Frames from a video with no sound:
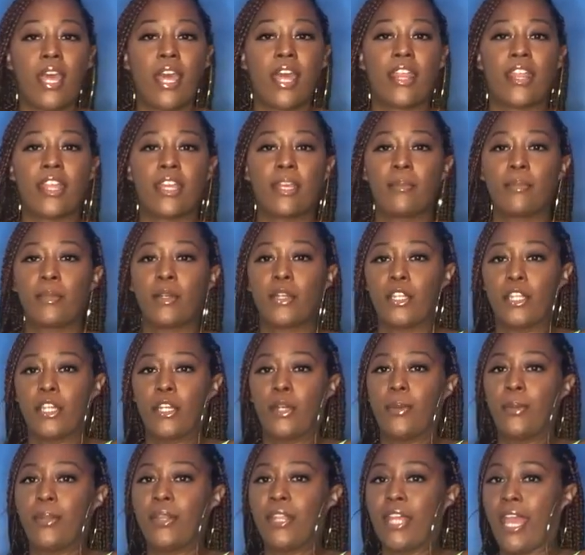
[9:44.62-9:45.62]
I think I'm gonna
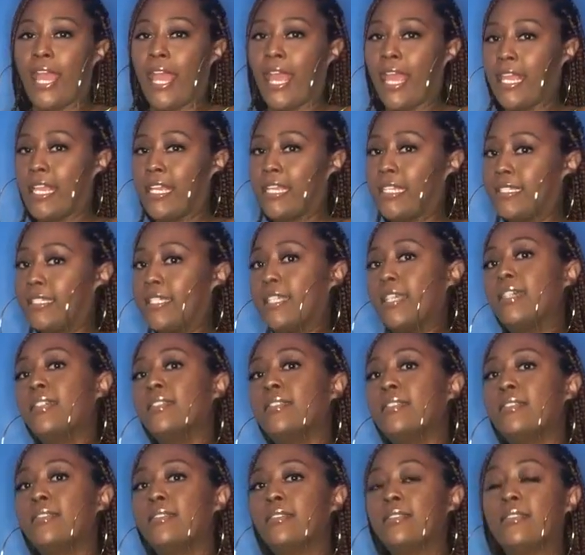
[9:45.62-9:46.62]
go with the 8.
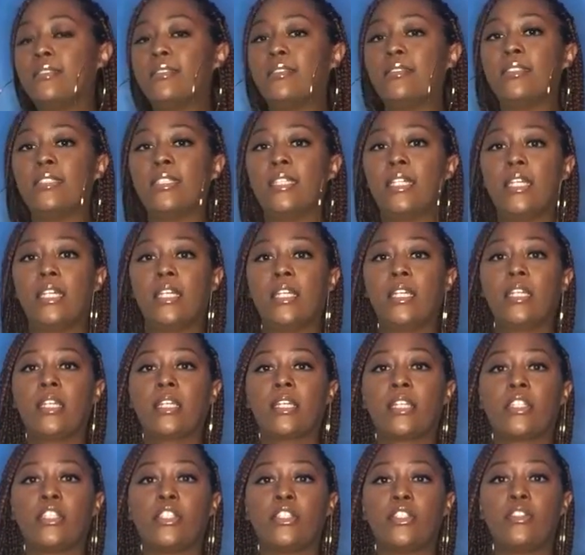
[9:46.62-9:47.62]

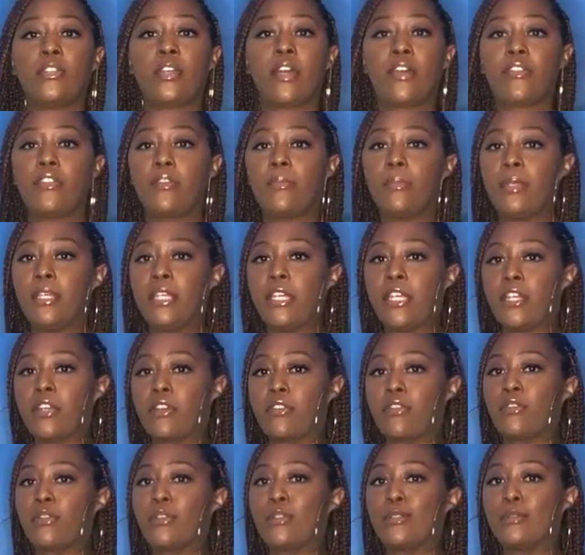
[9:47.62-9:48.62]
Because you do have to be
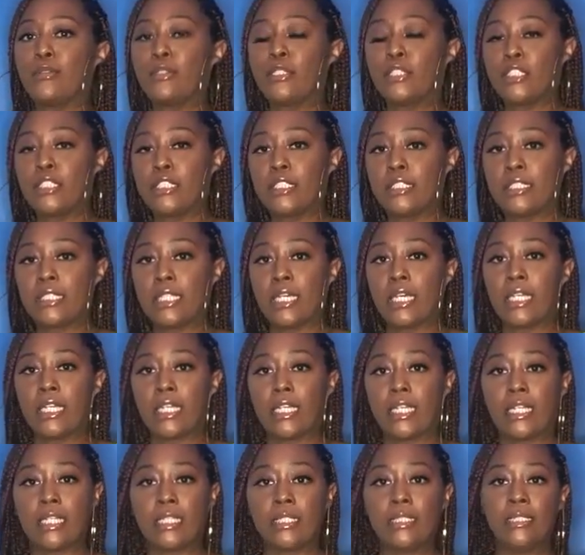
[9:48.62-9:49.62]
careful. She's kind
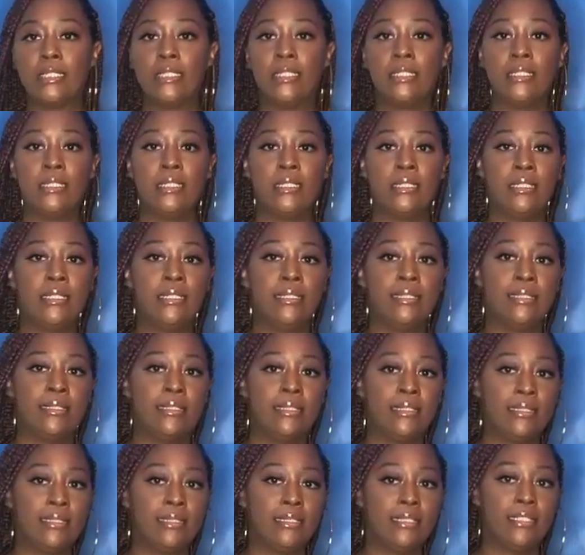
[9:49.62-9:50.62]
of
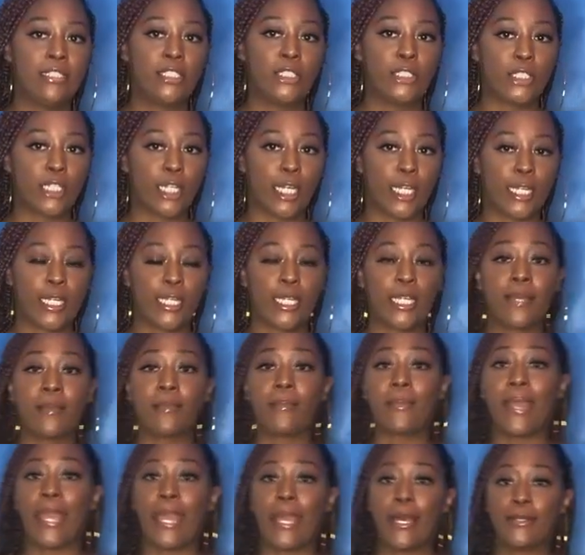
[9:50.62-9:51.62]
trying to
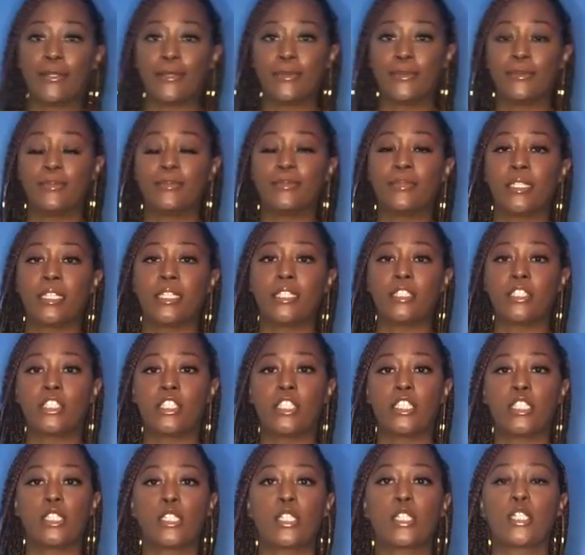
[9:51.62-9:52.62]
come out. But
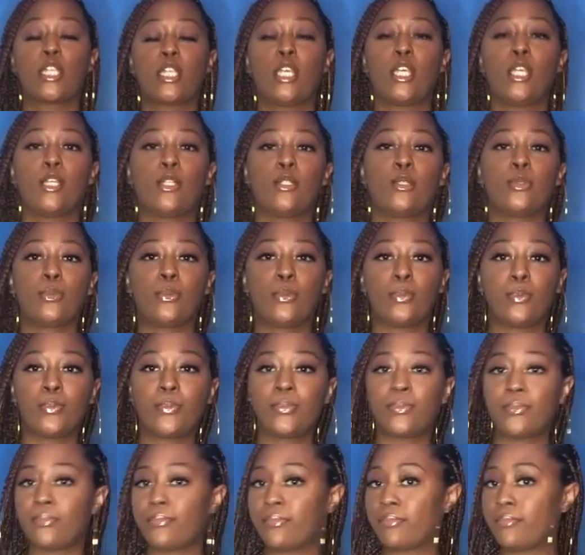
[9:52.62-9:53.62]
she is cute.
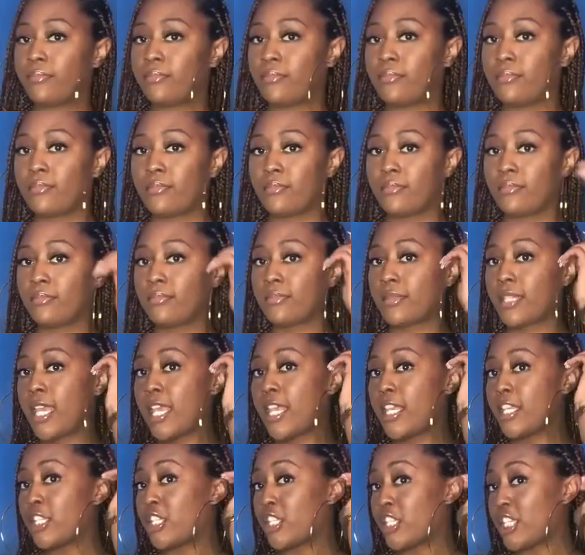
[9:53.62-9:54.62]

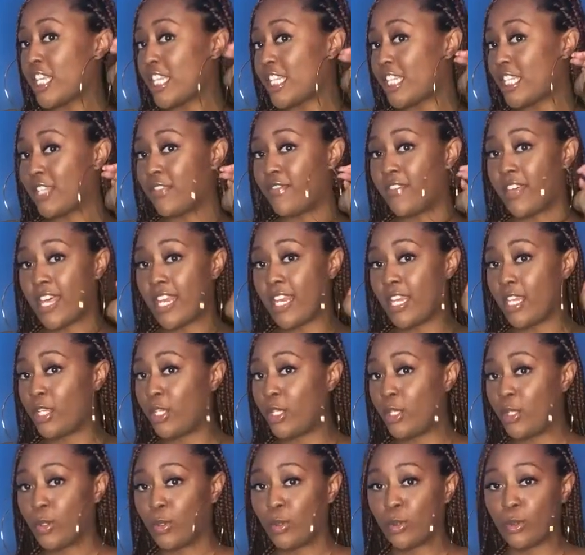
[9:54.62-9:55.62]
She's very
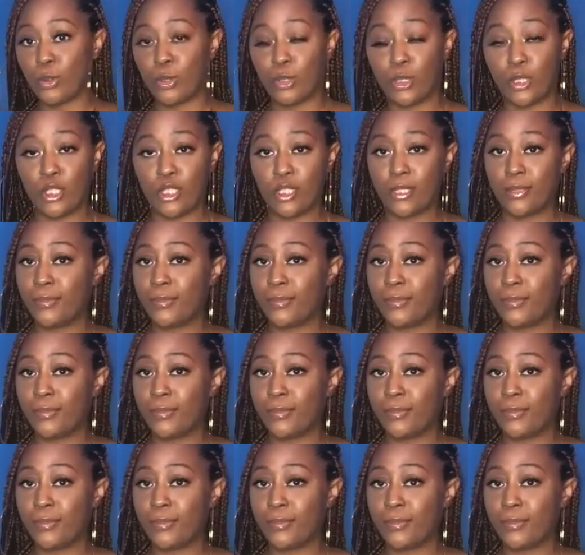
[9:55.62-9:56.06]
cute.